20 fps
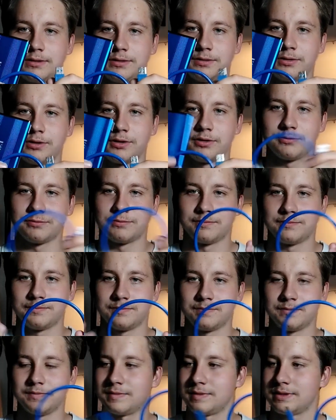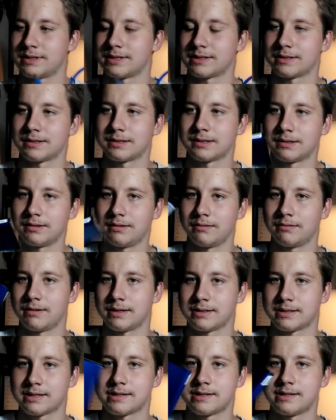you know, this
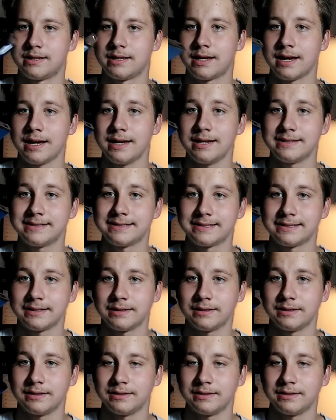SSD case.